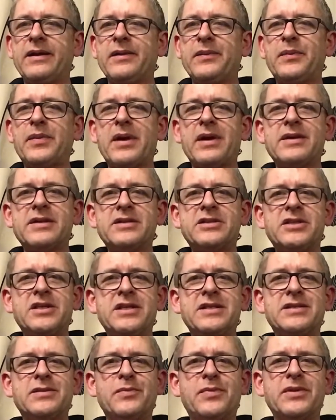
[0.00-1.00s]
but
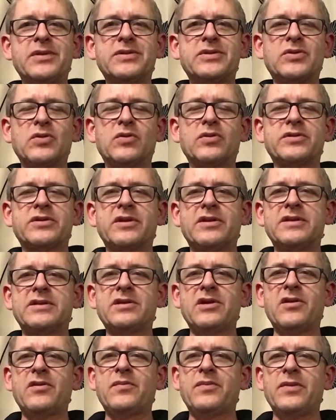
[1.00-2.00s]
she's a bit sore, so there's
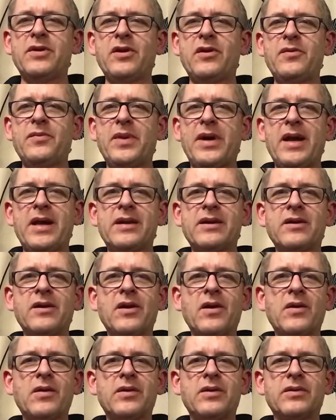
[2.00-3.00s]
no painting
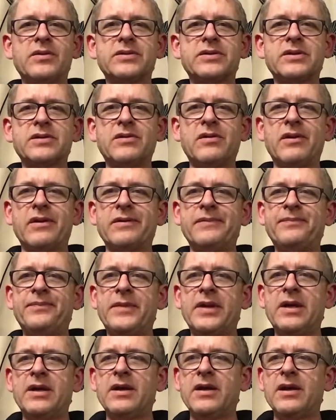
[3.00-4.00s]
going on
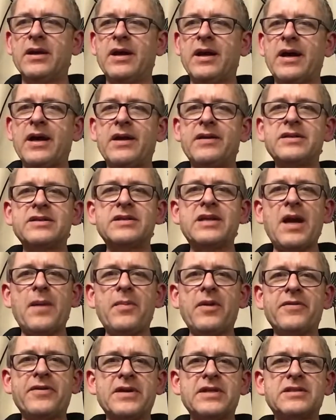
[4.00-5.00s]
tonight. There's a couple
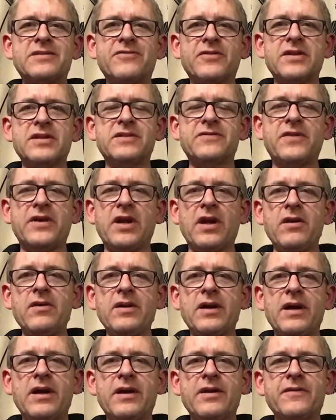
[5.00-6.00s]
of things for this video.
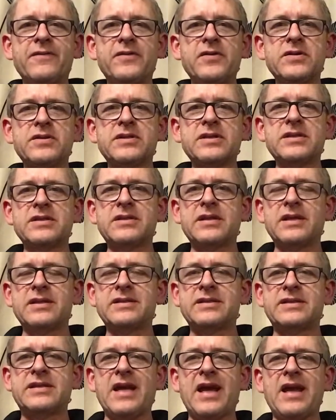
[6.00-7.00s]
The first is
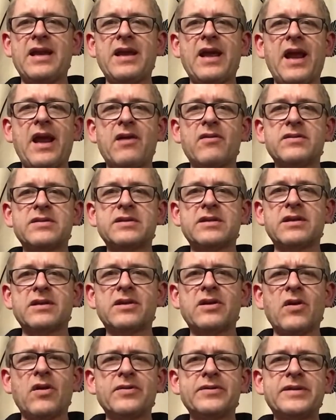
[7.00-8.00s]
that Dan Harrison
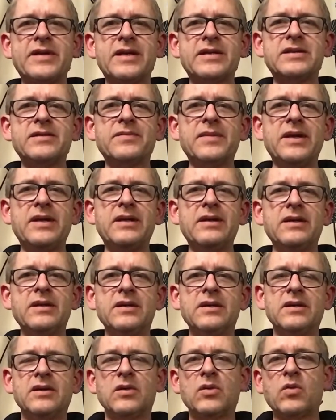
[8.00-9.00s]
contacted me,
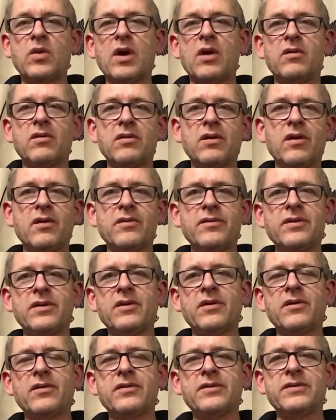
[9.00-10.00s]
well,
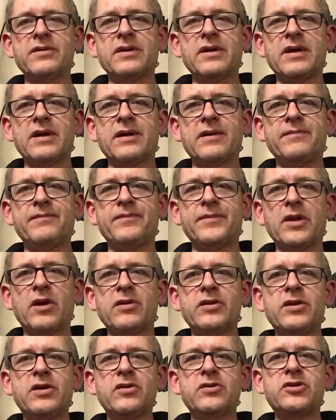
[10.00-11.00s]
on
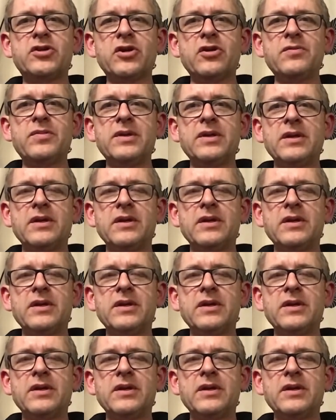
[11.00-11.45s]
YouTube,